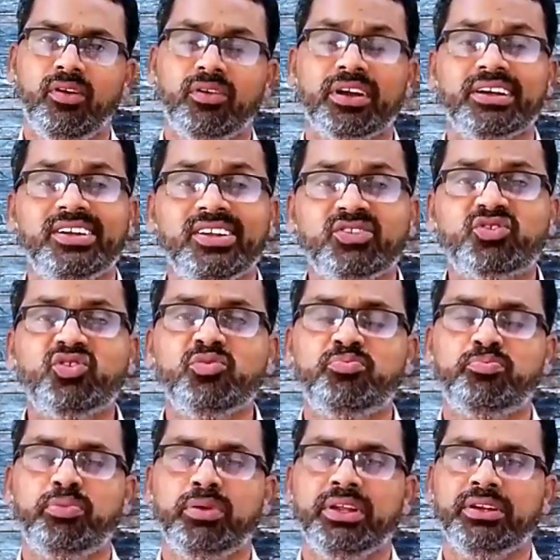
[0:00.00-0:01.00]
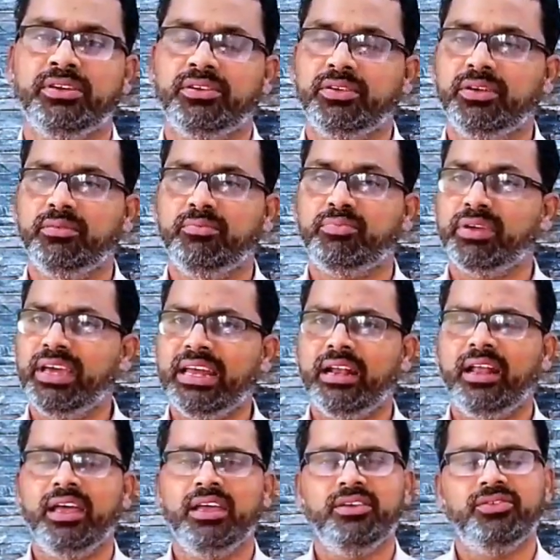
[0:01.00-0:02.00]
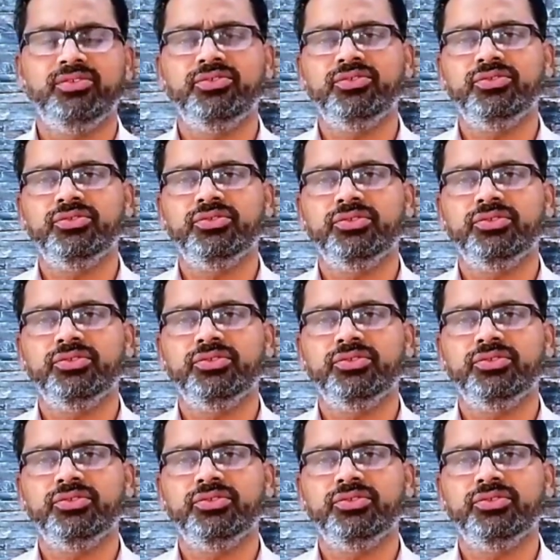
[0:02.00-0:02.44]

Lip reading: or a disciplined prayer life.